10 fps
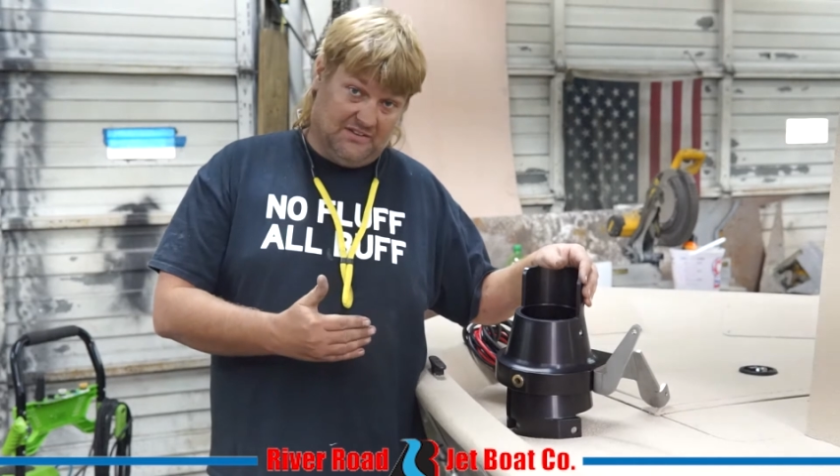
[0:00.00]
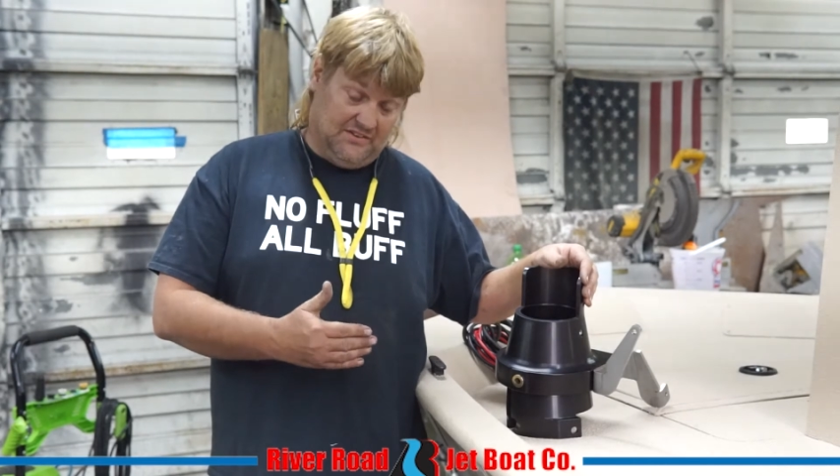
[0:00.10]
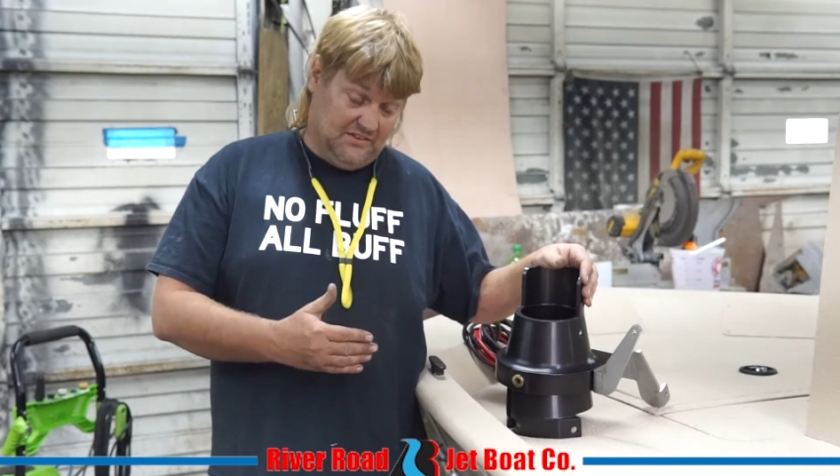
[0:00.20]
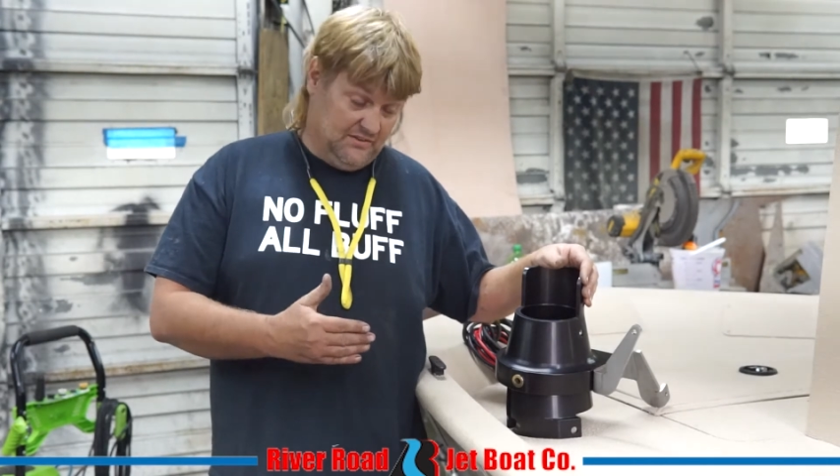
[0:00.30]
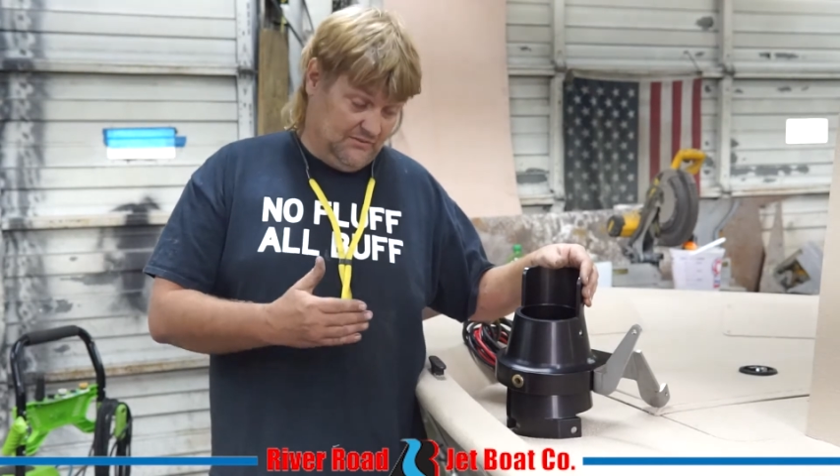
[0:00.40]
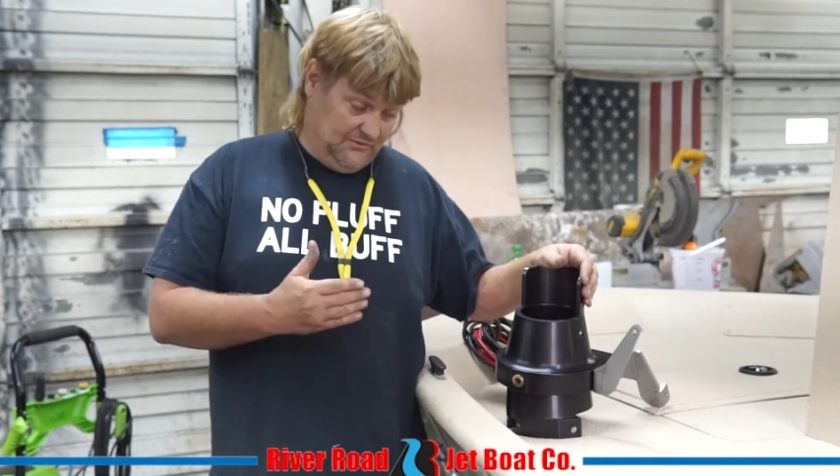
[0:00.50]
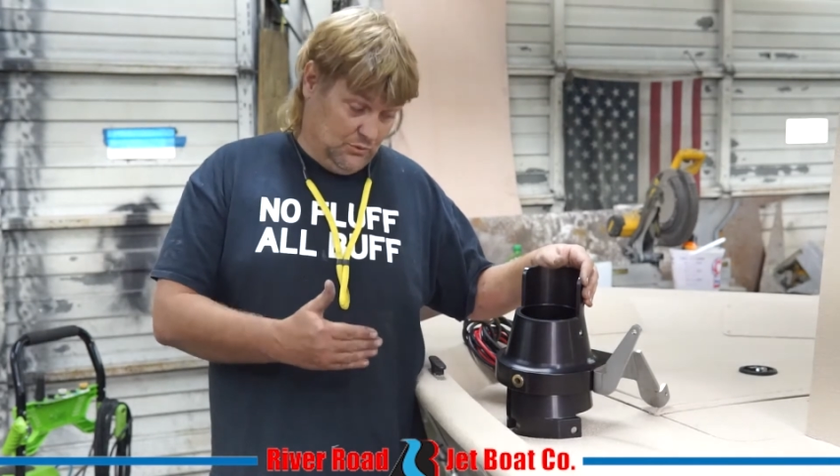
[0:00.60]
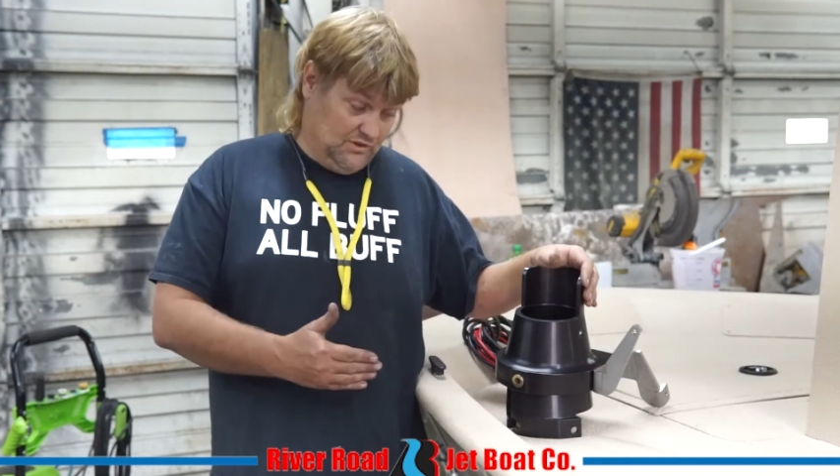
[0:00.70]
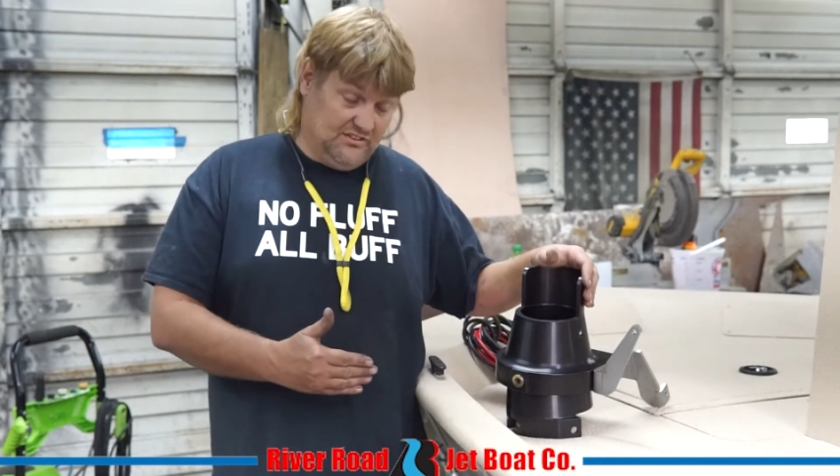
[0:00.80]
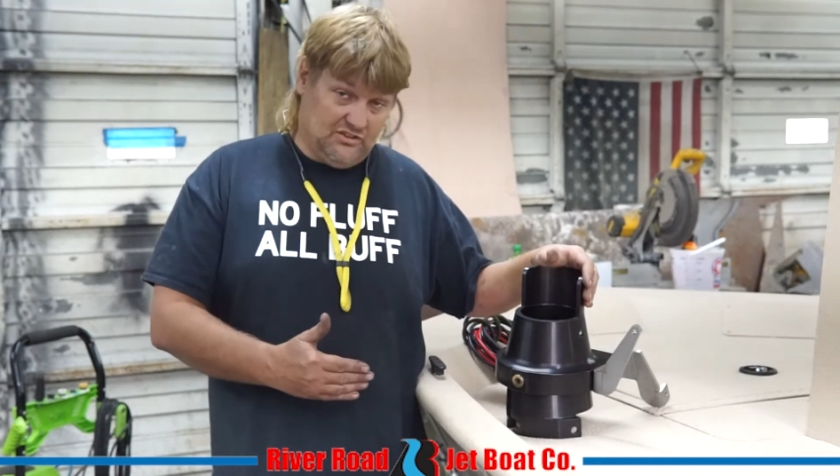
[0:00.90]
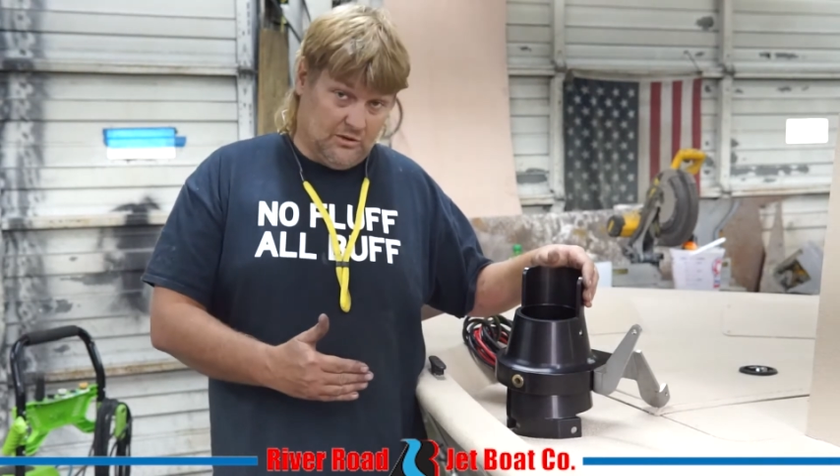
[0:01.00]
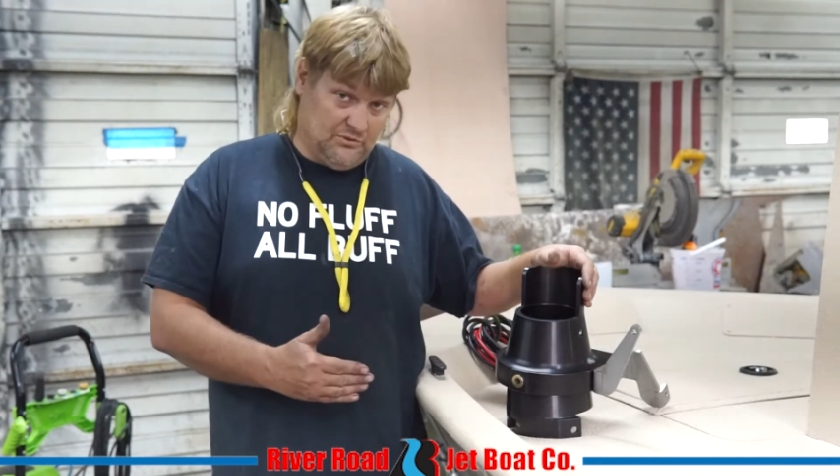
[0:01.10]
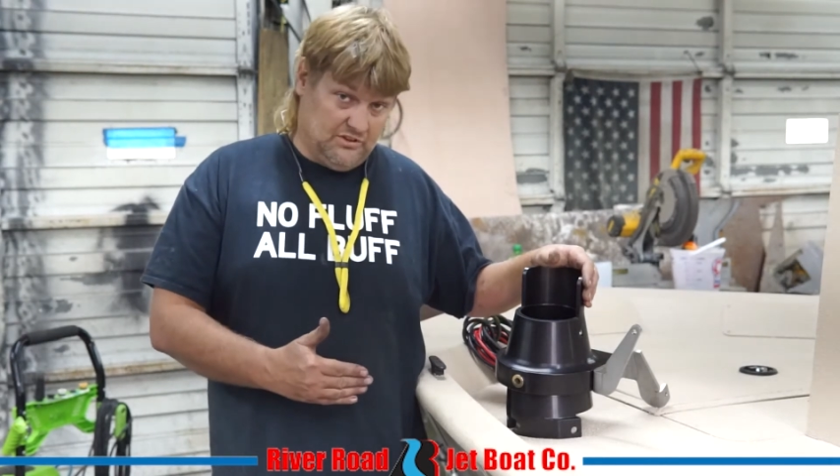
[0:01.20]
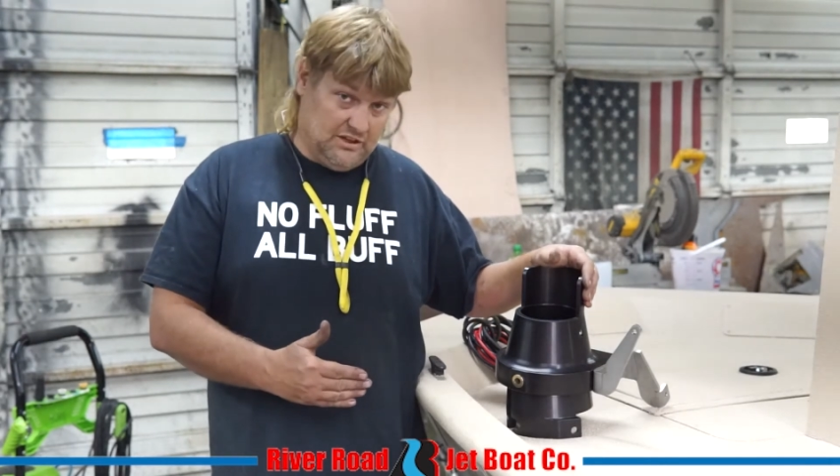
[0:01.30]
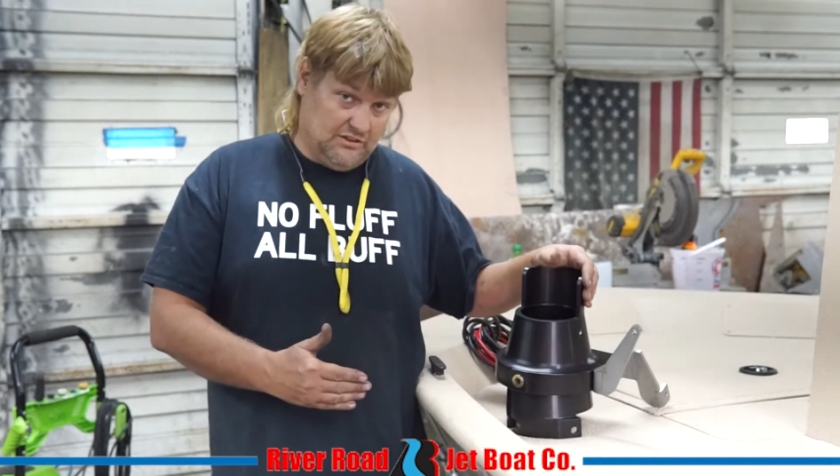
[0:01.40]
The fuel
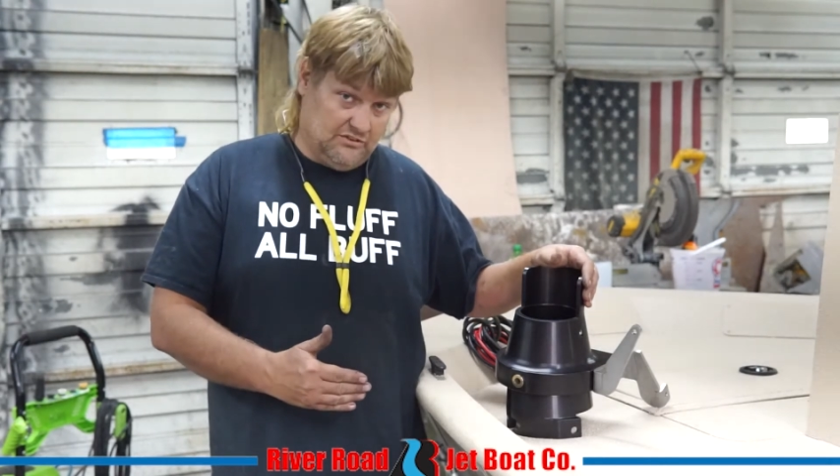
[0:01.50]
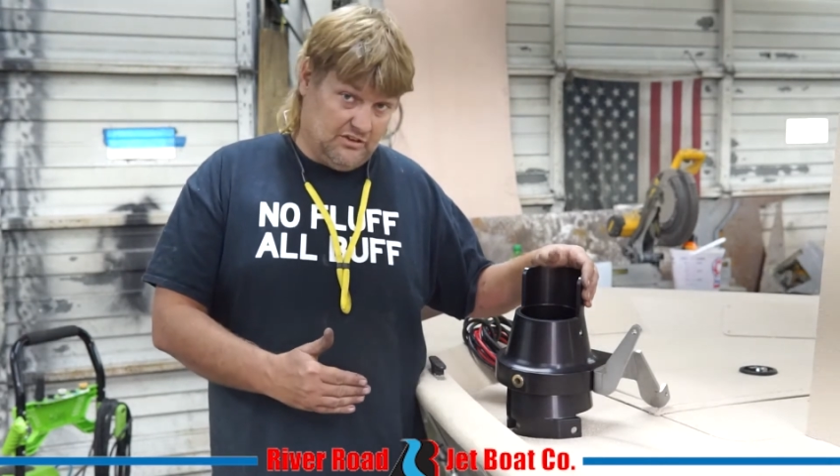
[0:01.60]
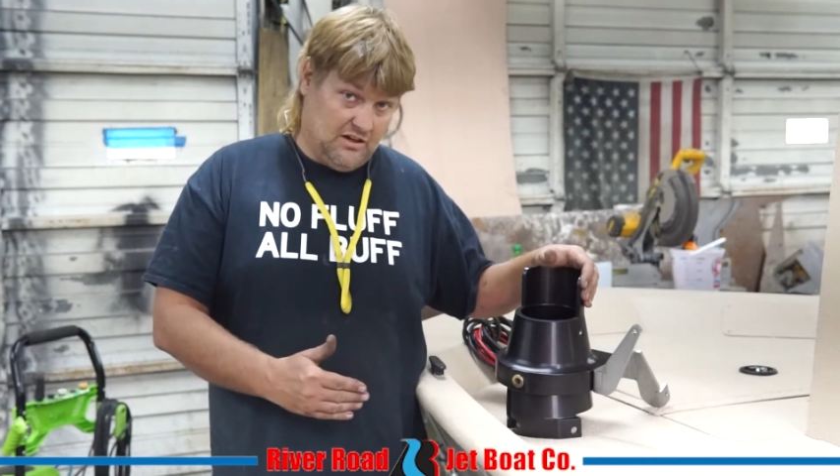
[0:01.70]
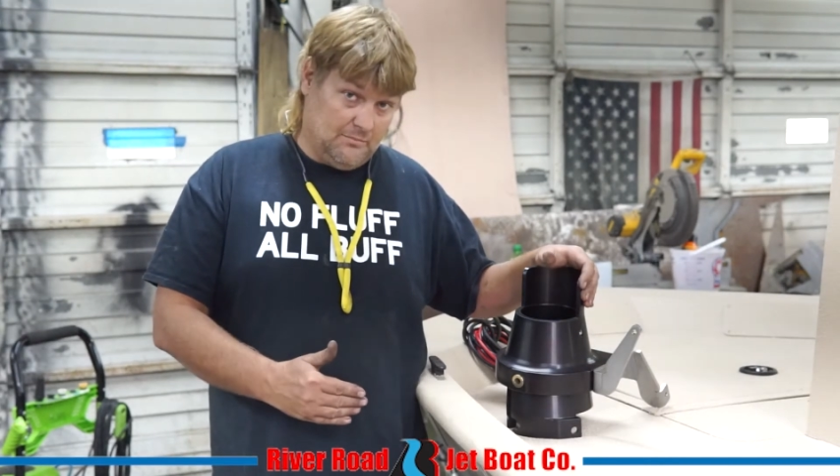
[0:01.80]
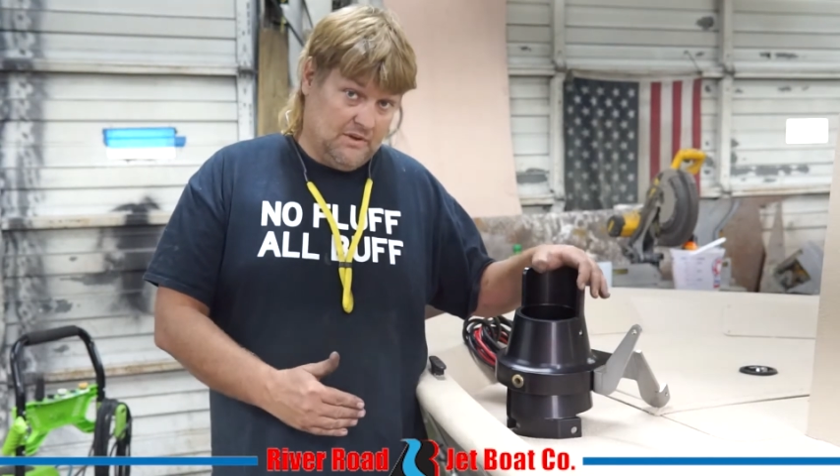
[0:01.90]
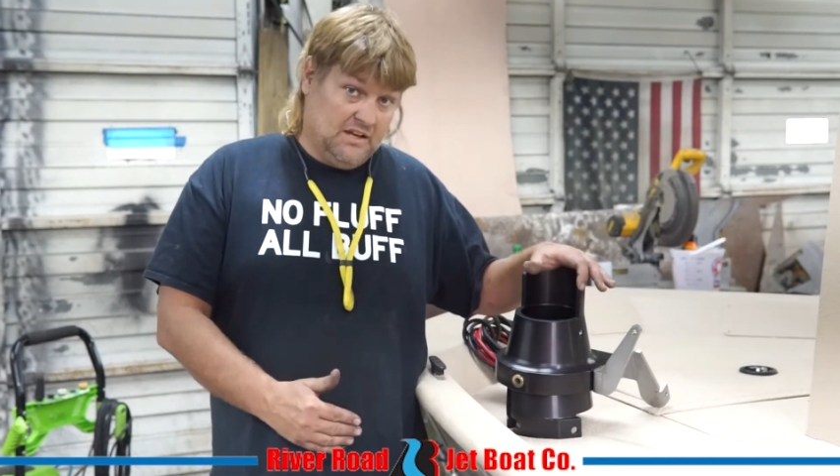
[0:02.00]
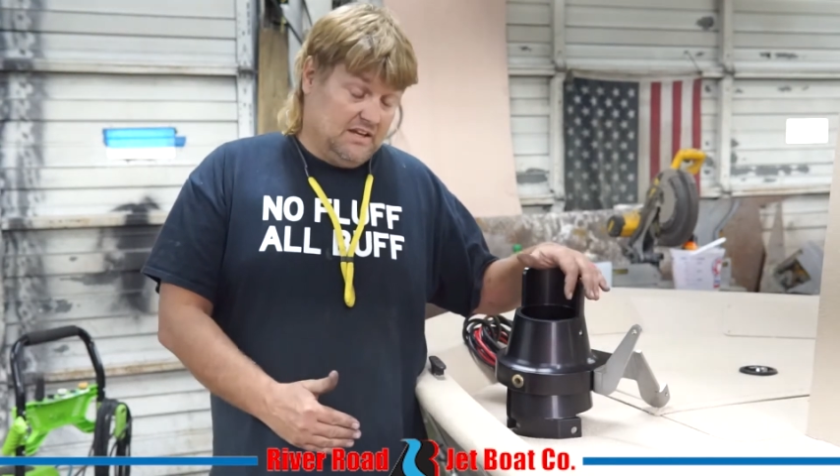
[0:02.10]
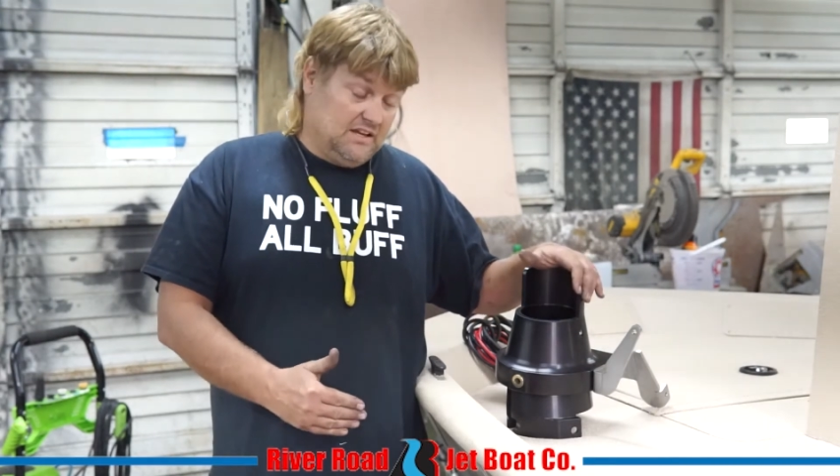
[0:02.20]
consumption goes up,